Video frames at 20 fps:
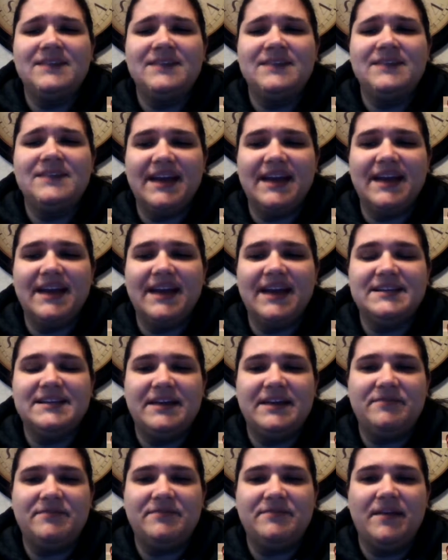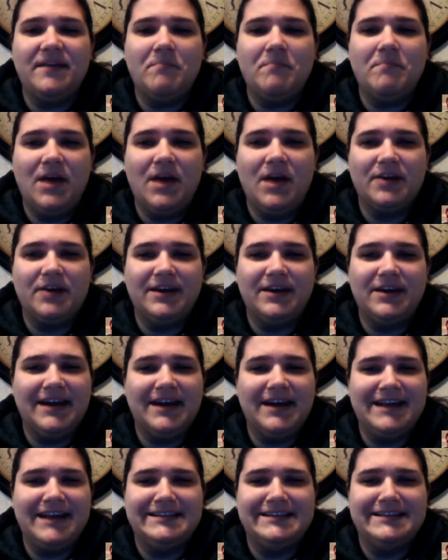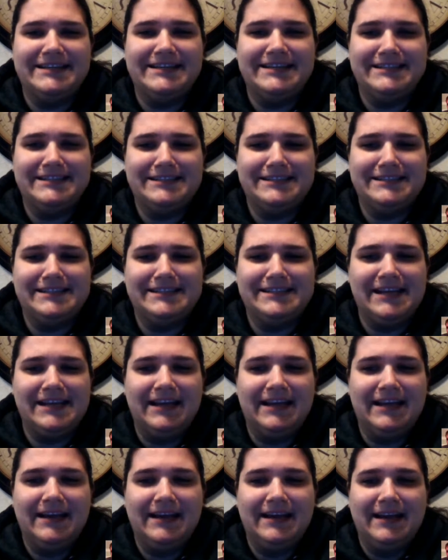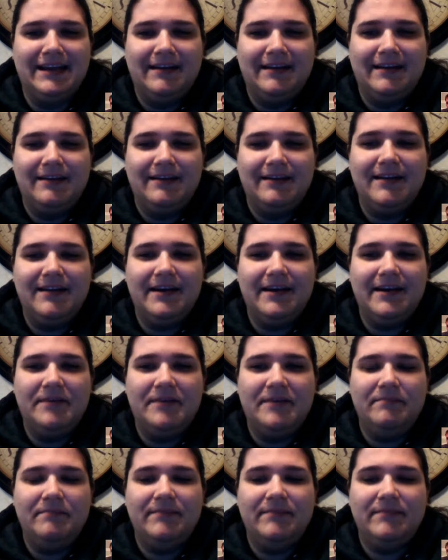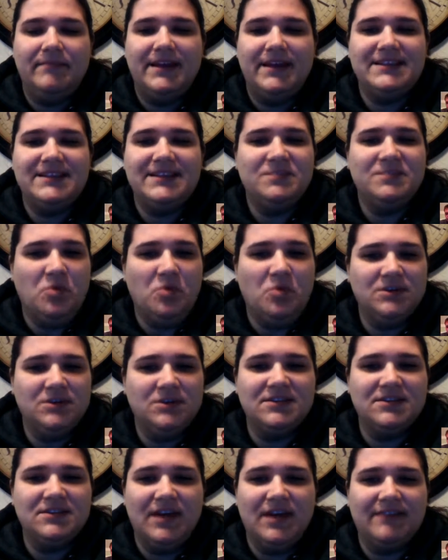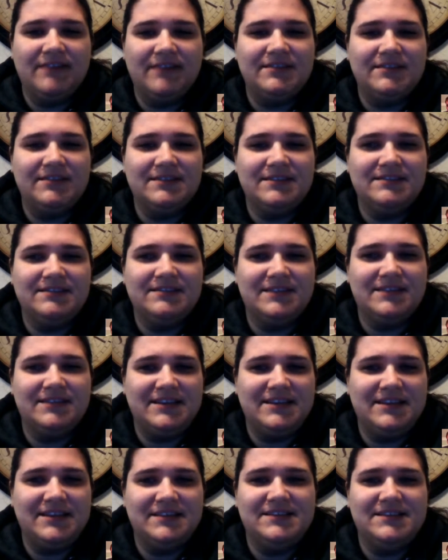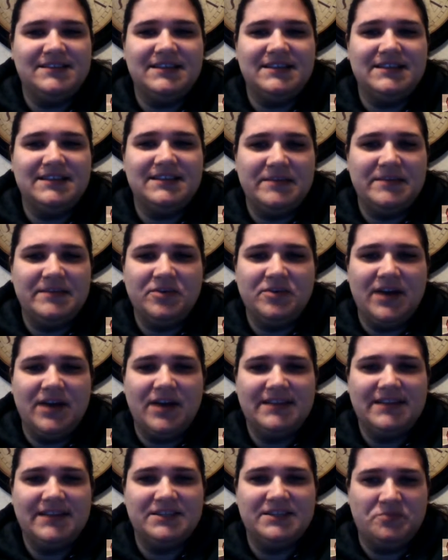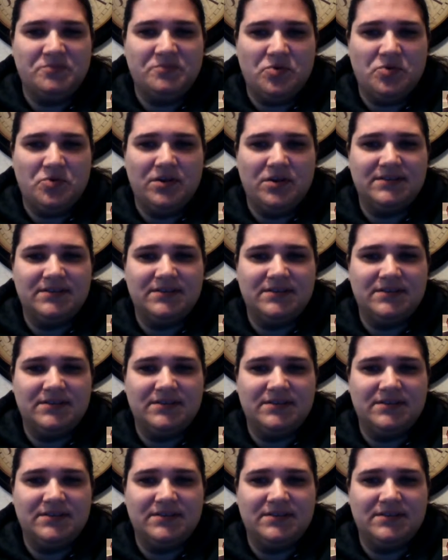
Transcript: has enough moderate ideas. He supports a lot of the things that the Democrats support.